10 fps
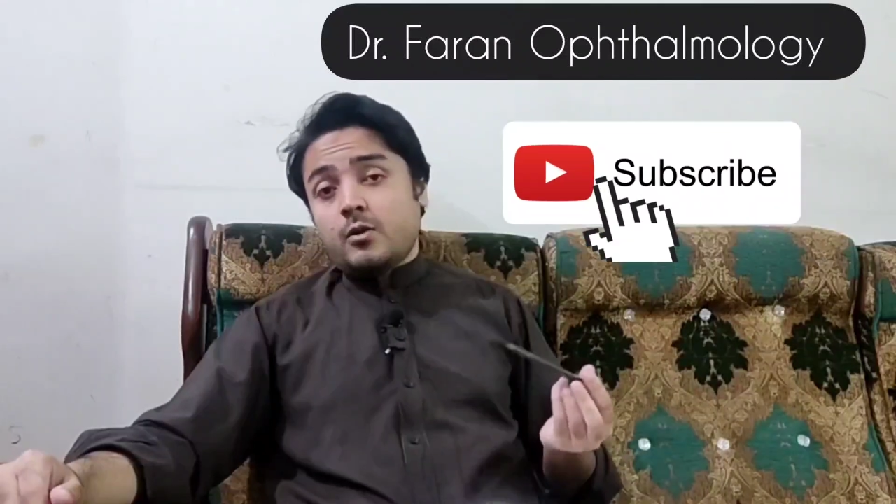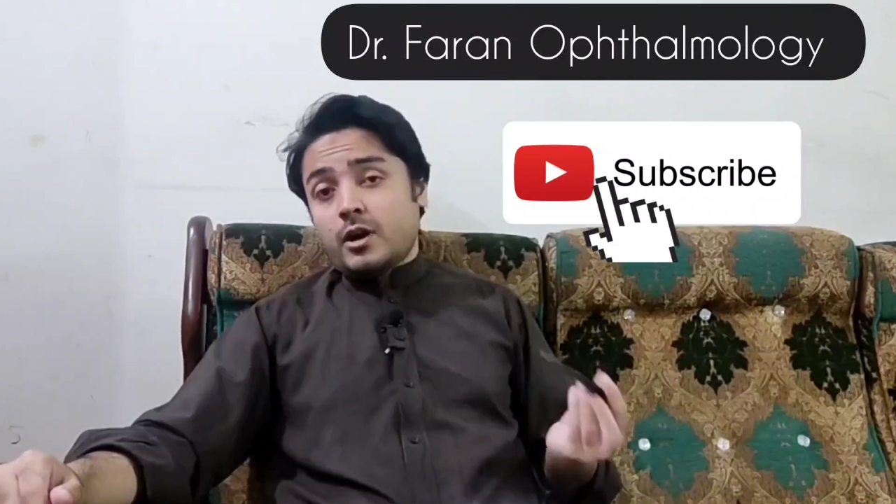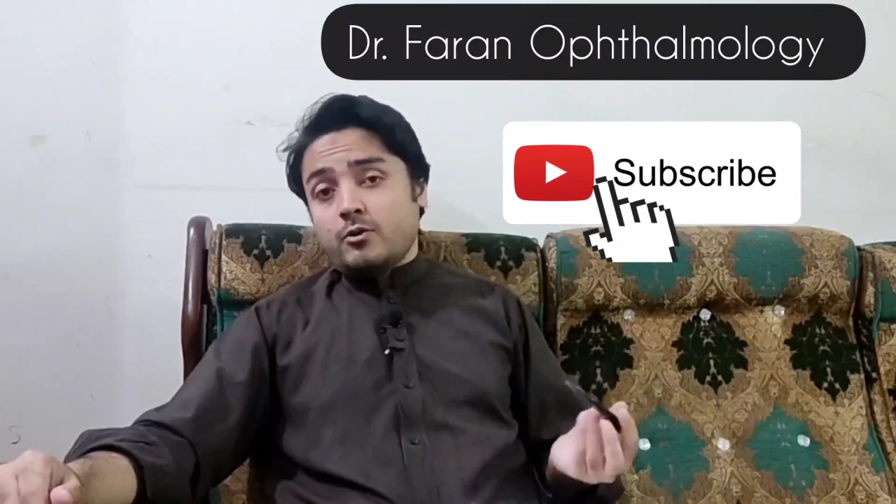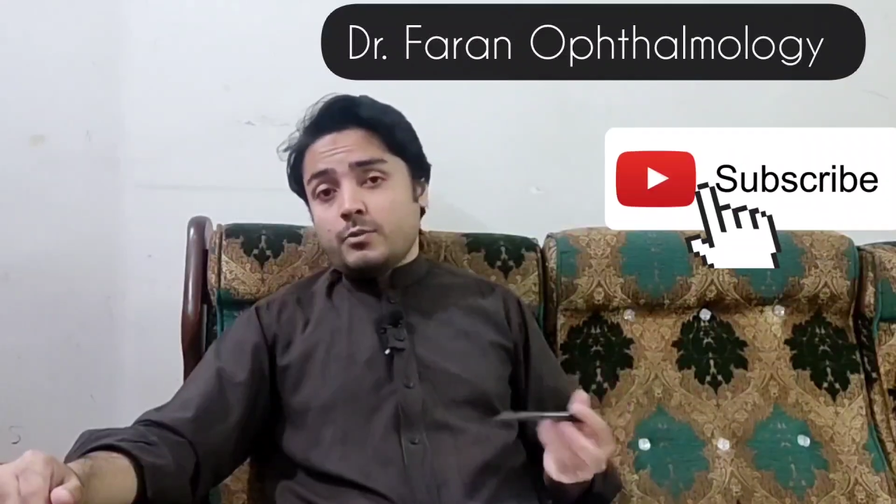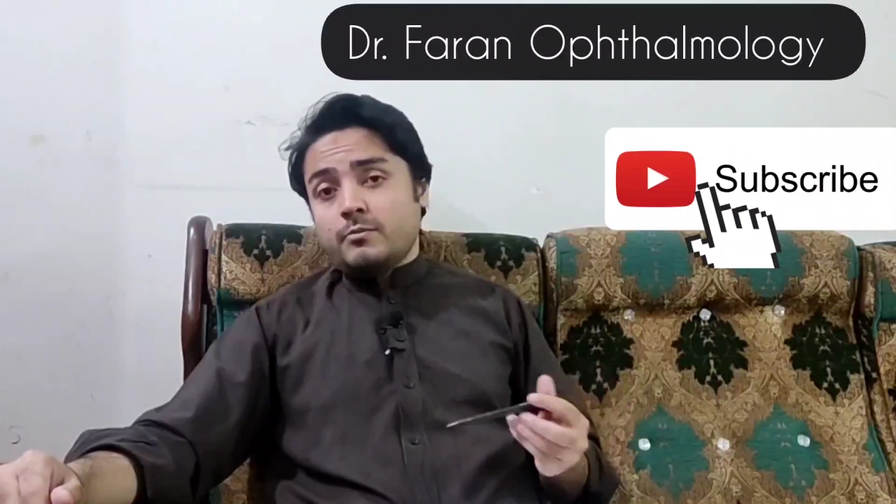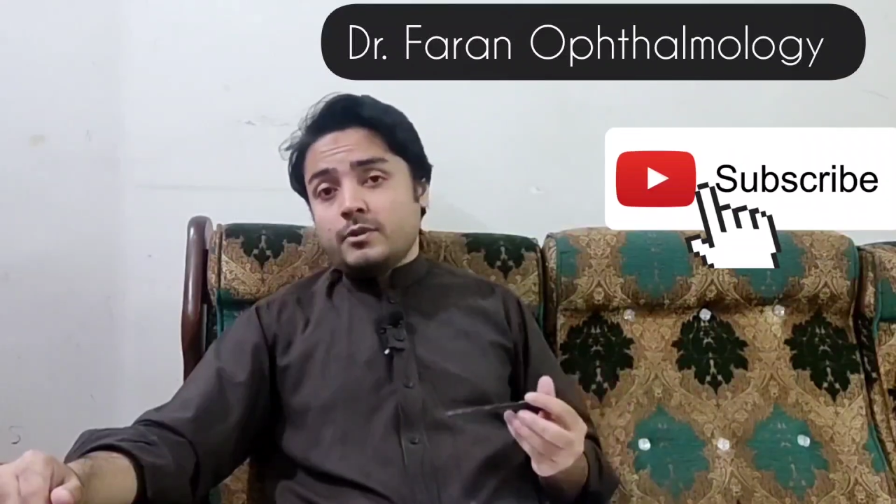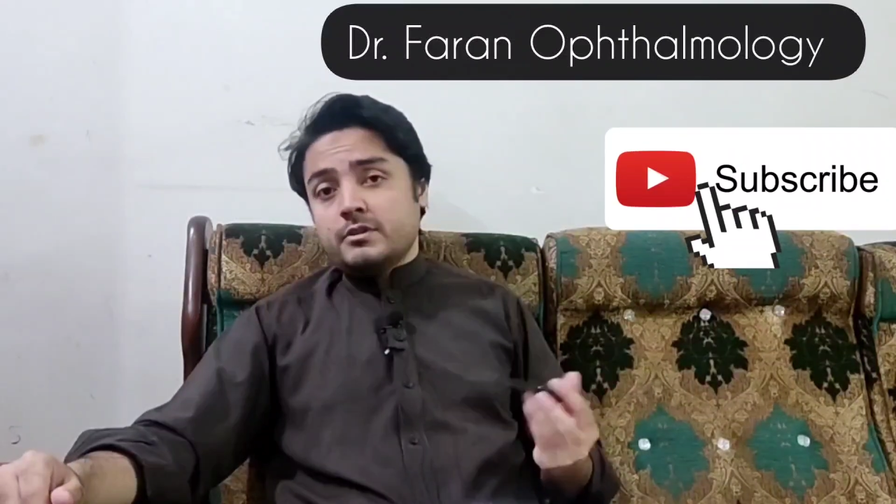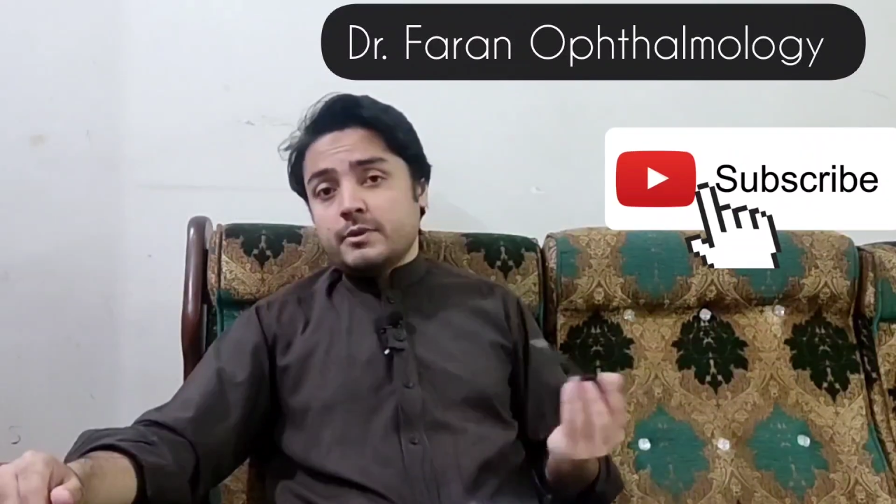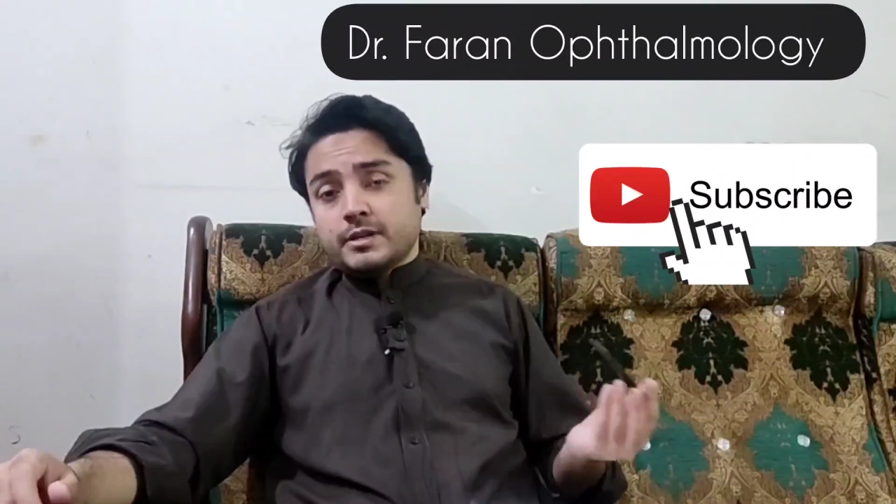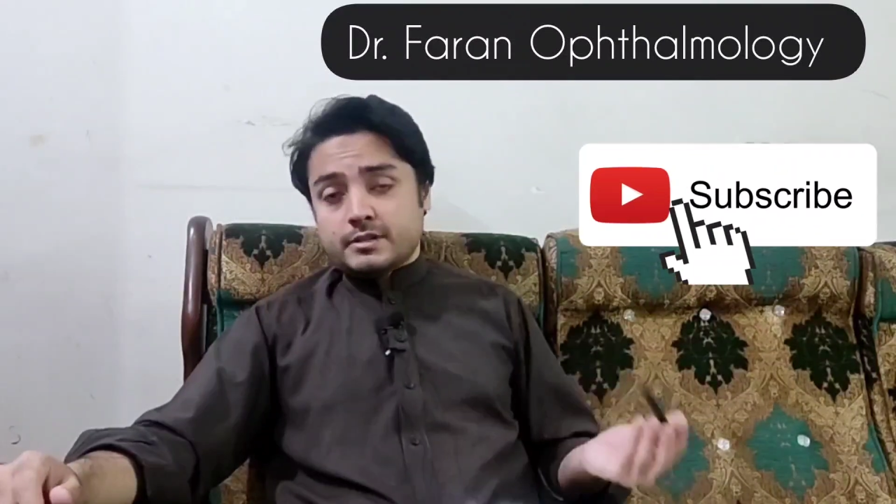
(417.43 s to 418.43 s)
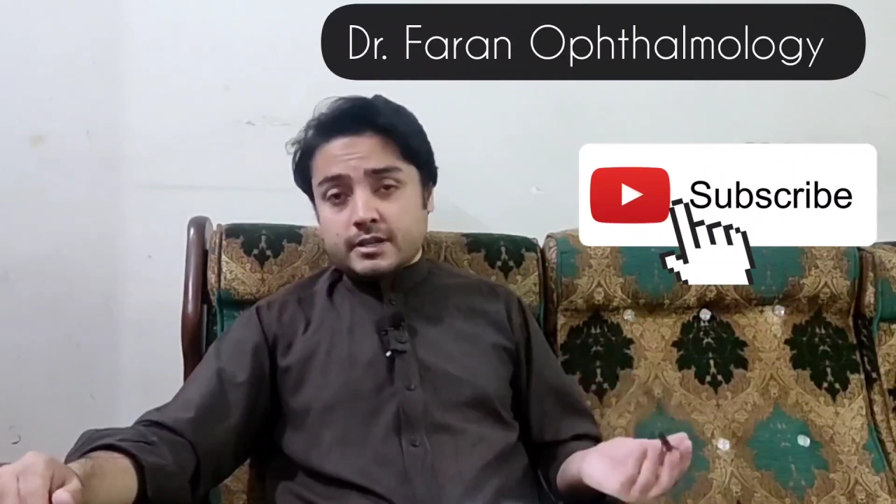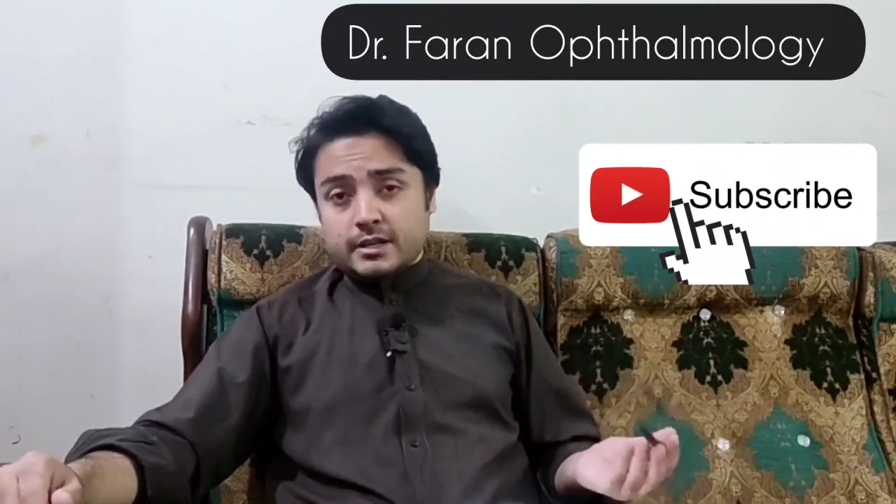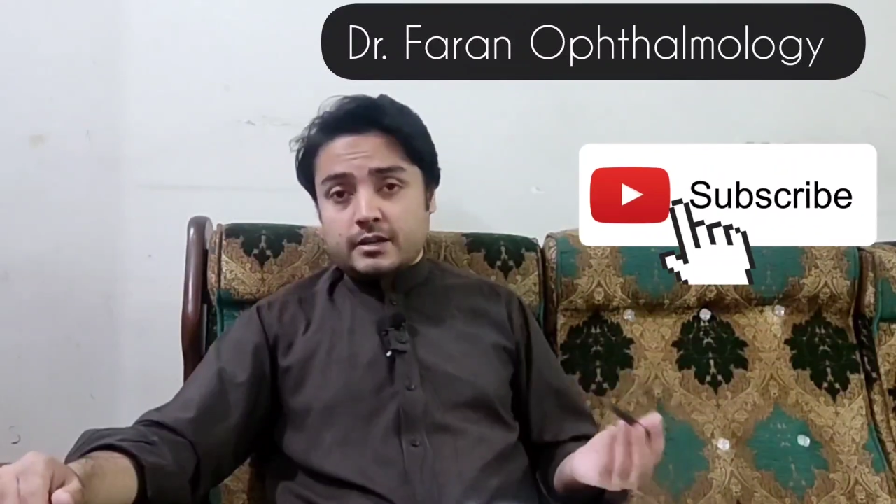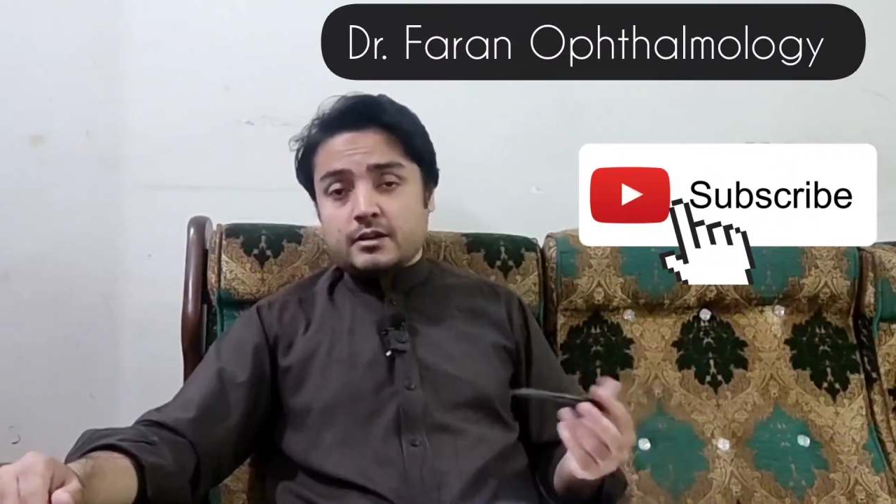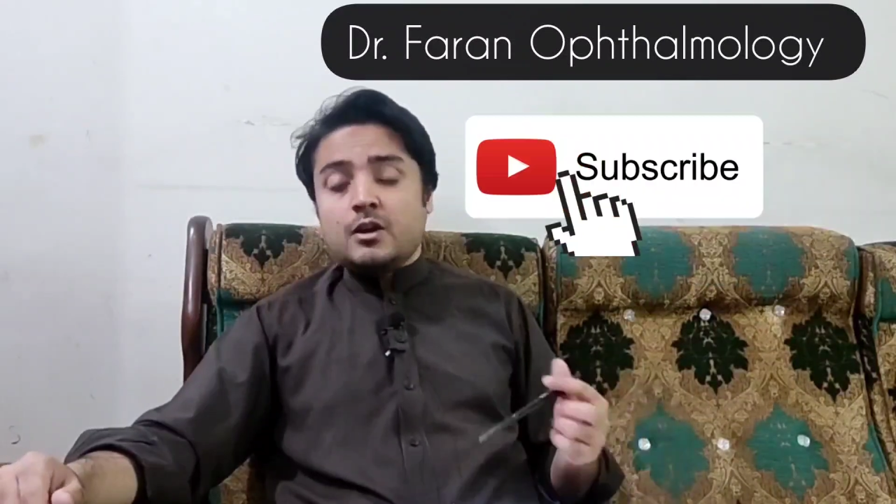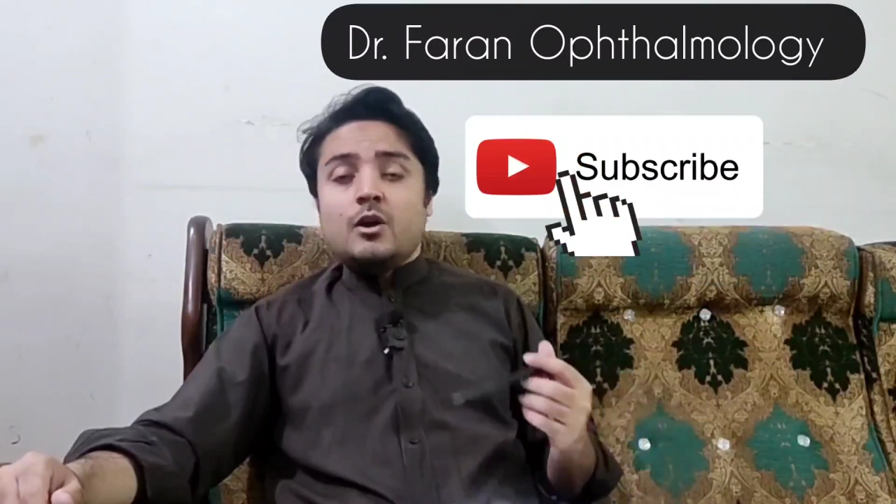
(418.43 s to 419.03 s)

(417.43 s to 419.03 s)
IOP measurement is taken,